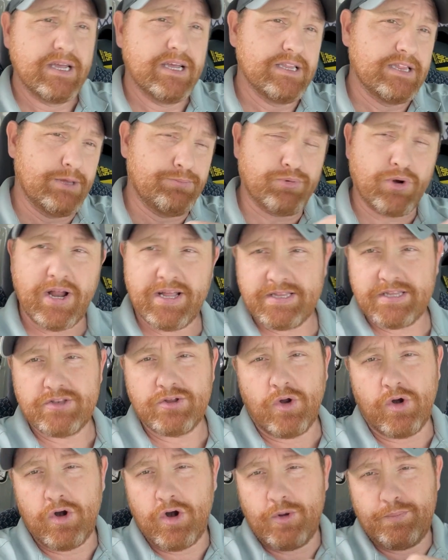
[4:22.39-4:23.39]
They pried the
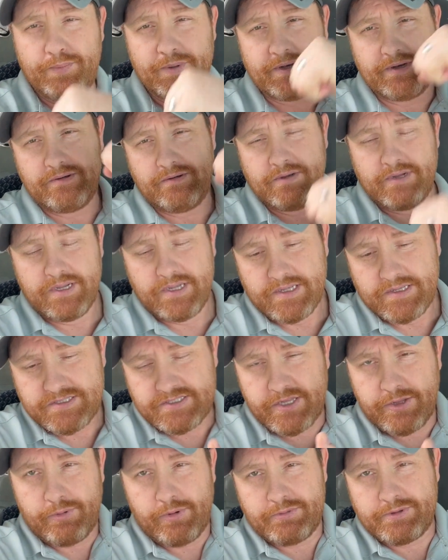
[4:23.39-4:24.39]
door open, so
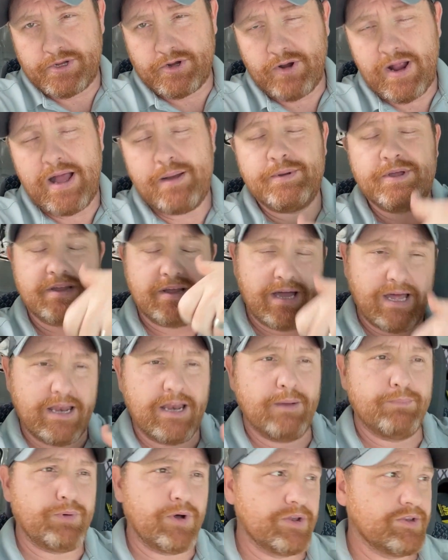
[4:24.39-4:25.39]
they were able to grab it, got it
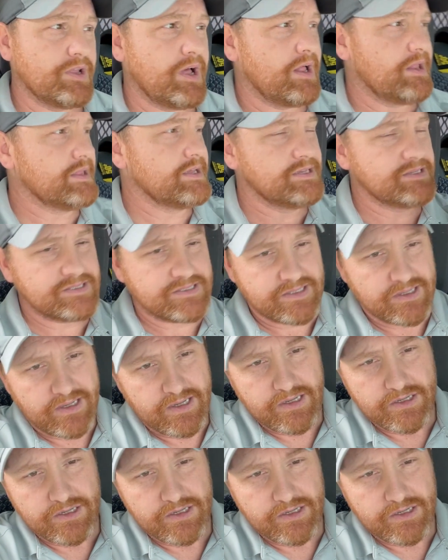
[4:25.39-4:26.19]
up on dollies,